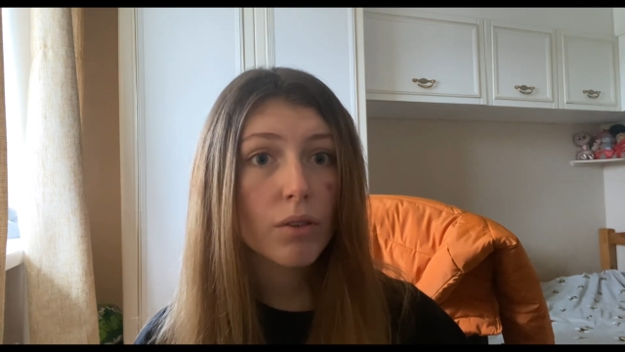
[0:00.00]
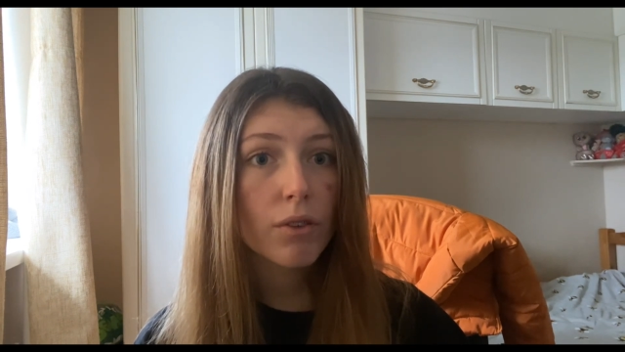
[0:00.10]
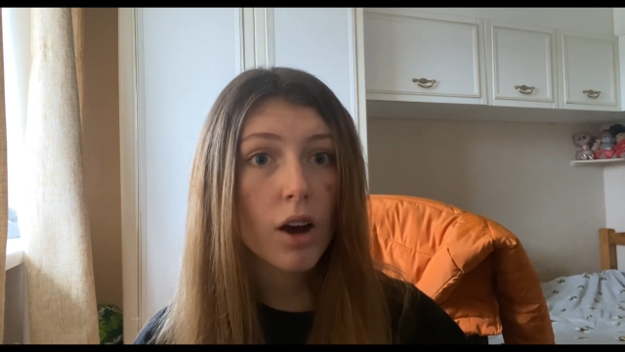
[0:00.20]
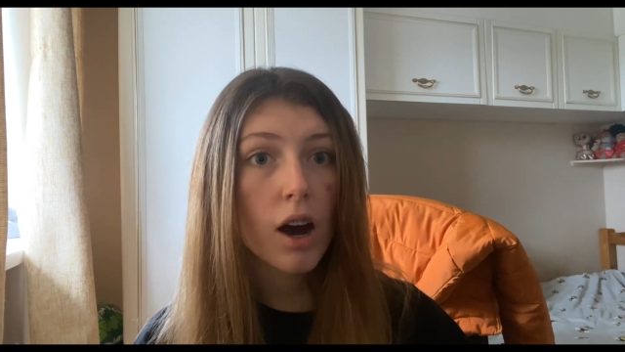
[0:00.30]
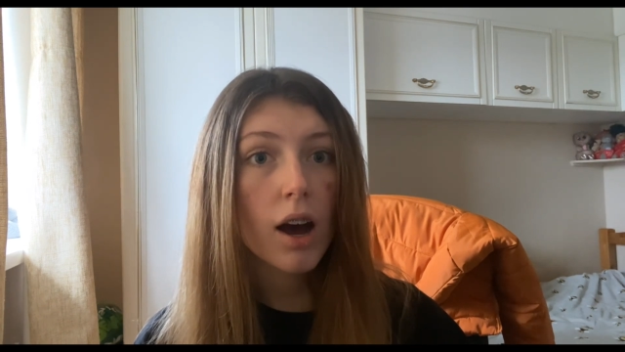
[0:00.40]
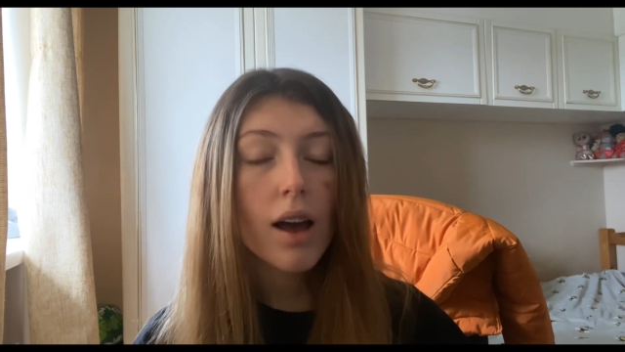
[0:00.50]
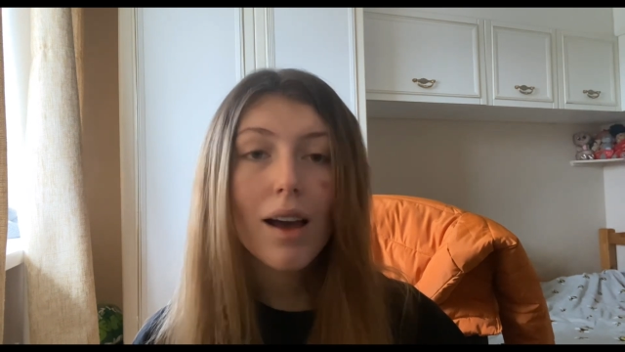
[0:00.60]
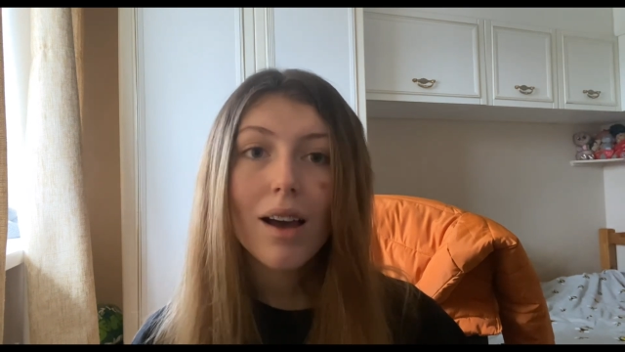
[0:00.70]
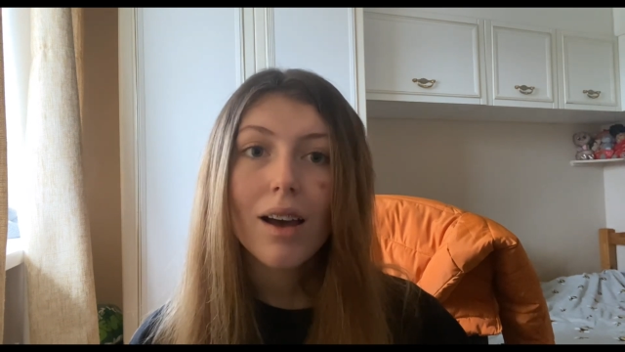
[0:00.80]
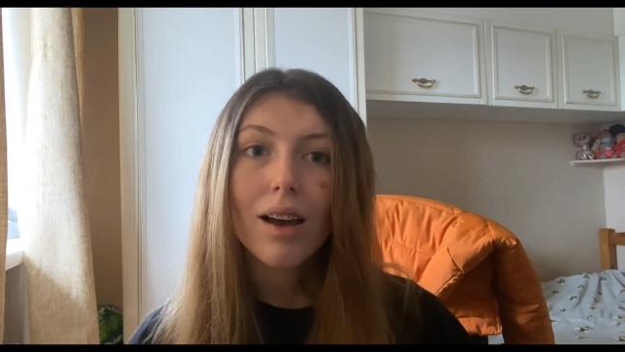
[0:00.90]
far
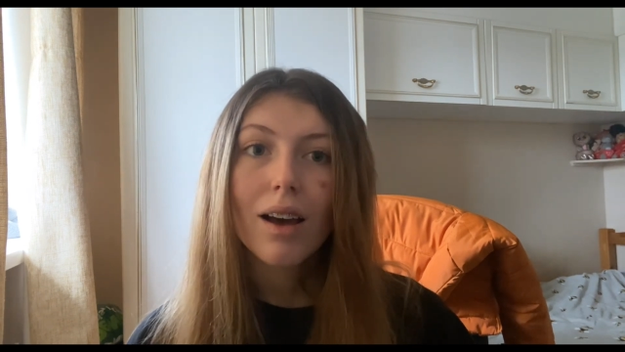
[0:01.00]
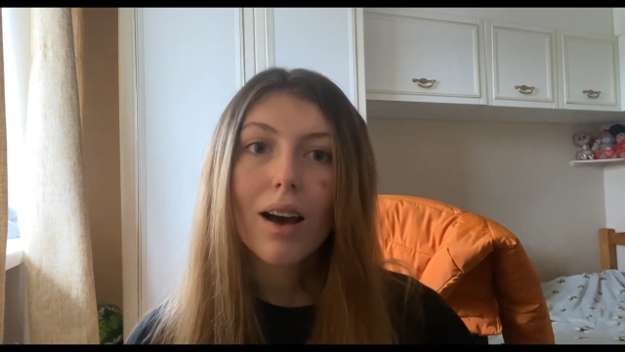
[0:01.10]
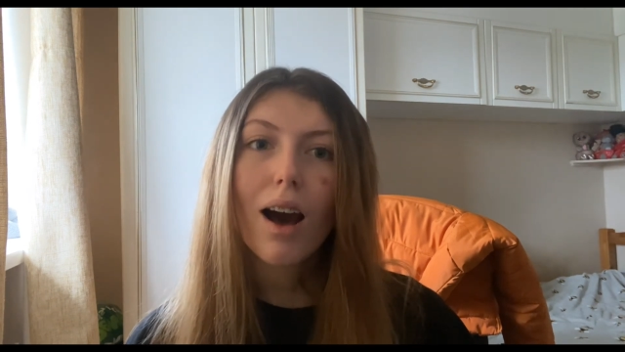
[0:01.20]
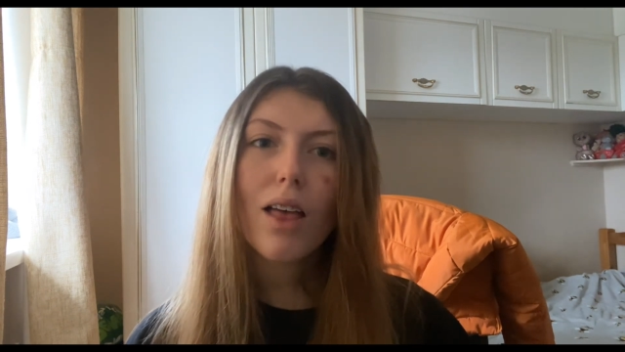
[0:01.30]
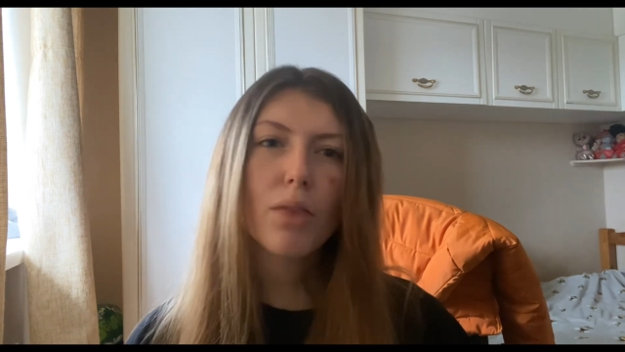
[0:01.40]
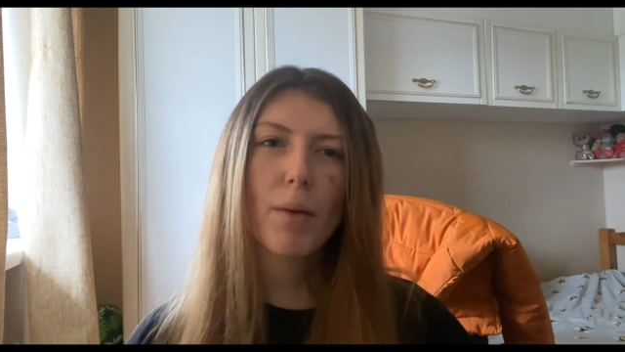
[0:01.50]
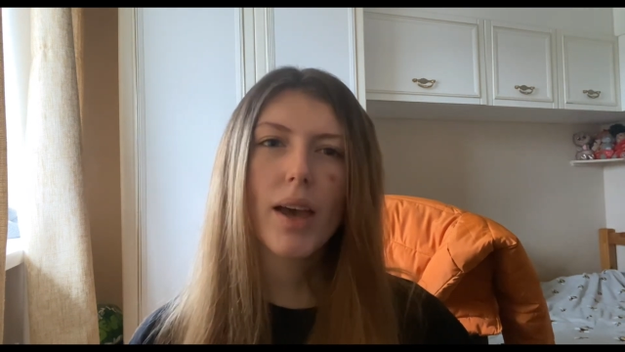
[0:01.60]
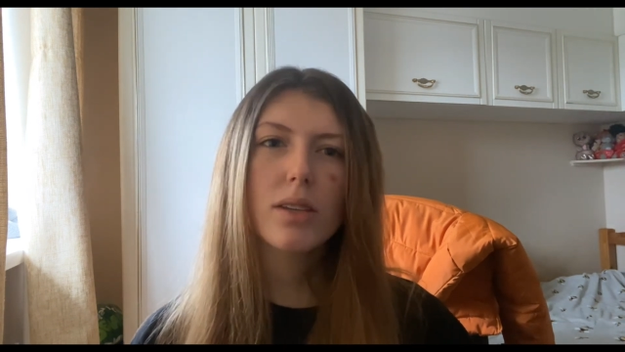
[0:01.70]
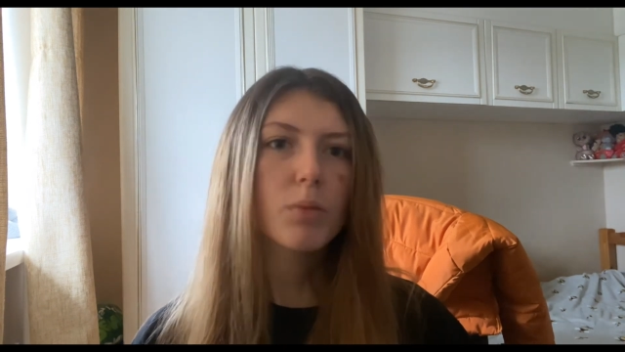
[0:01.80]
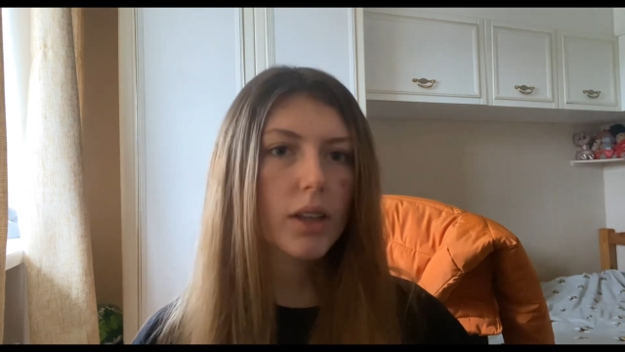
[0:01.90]
aren't the
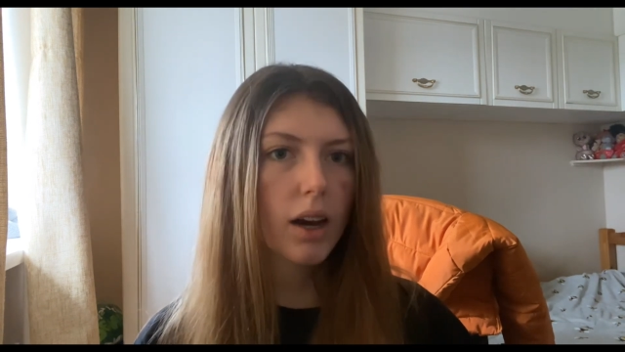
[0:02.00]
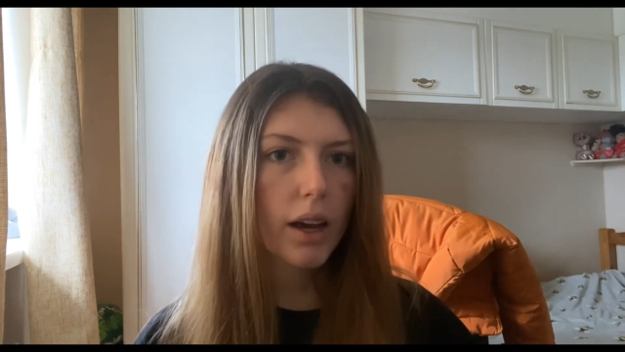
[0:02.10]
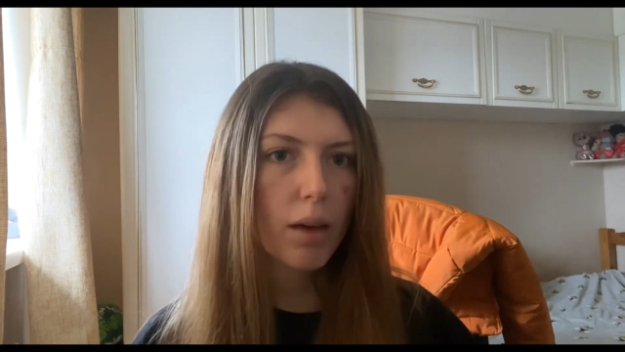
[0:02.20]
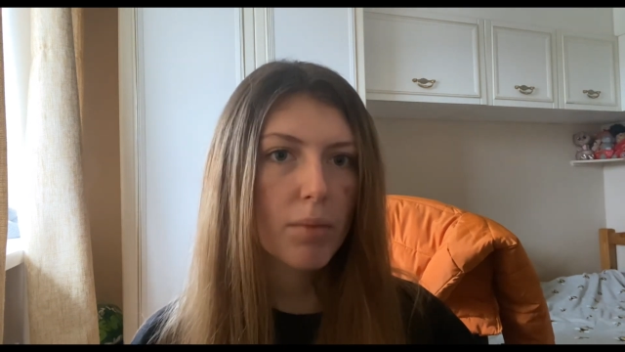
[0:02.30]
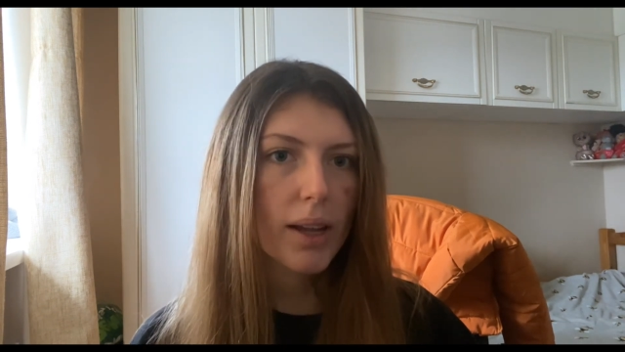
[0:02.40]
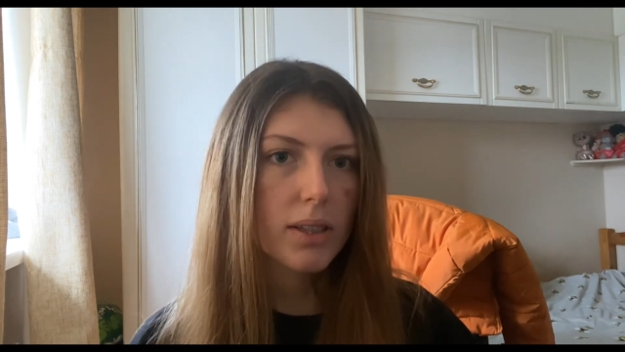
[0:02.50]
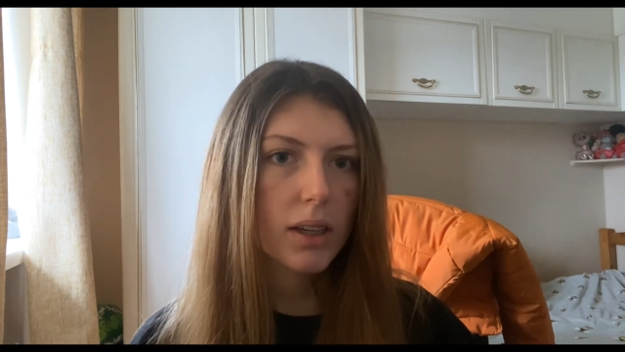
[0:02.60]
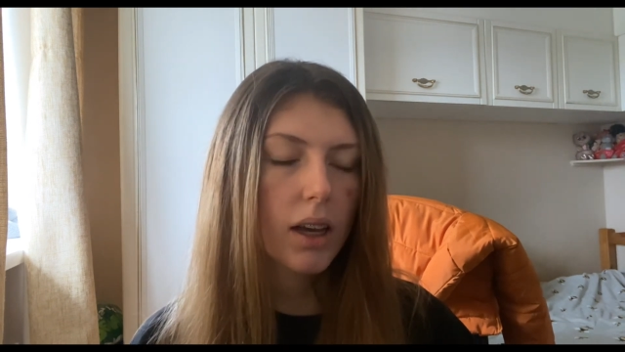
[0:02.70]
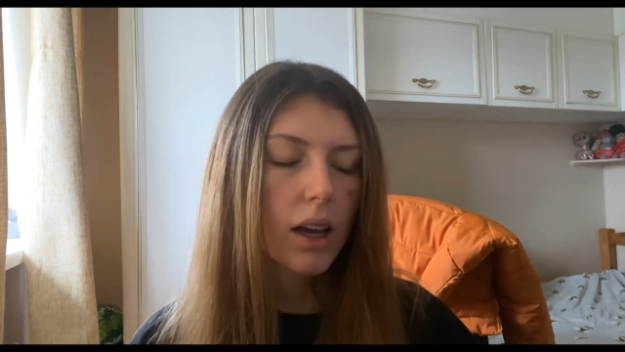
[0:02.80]
best, but they are getting better.